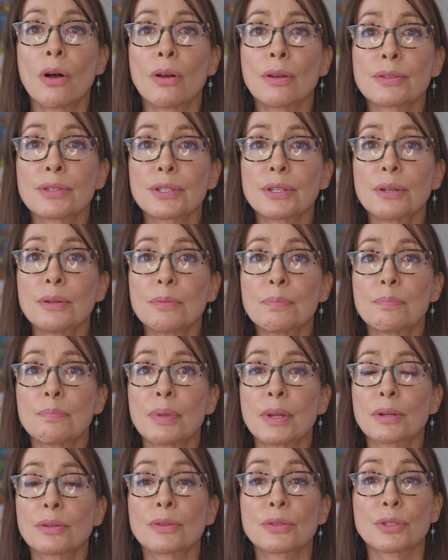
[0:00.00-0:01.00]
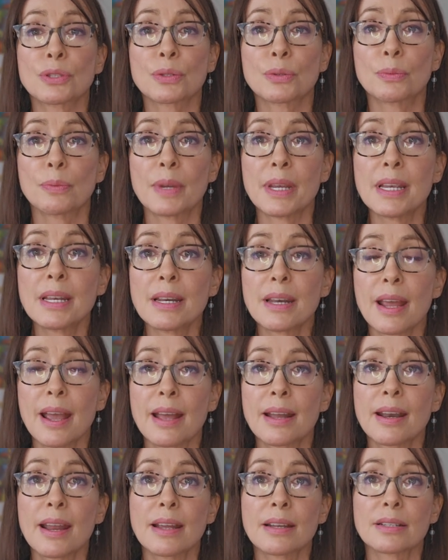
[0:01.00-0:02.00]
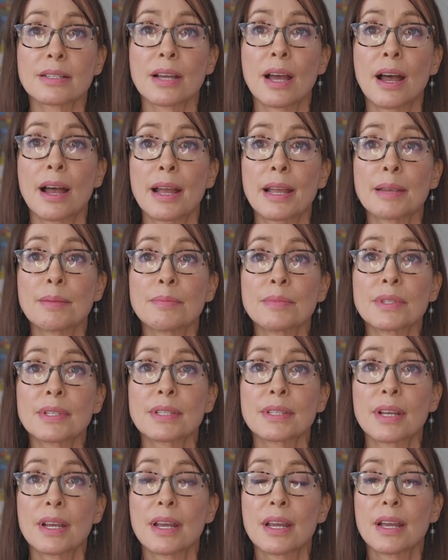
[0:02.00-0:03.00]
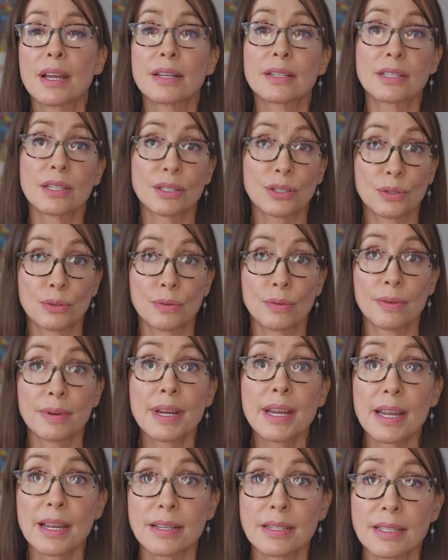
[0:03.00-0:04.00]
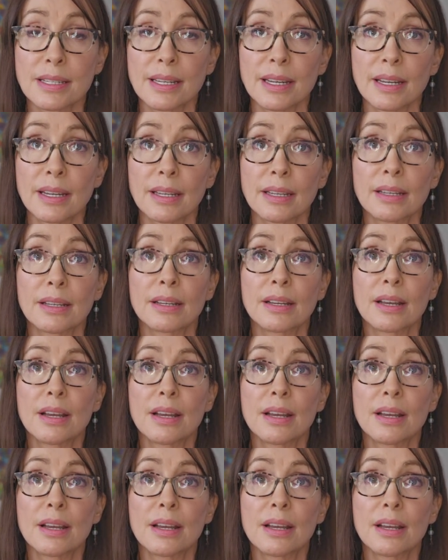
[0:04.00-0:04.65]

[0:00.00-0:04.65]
also bittersweet and at times disorienting.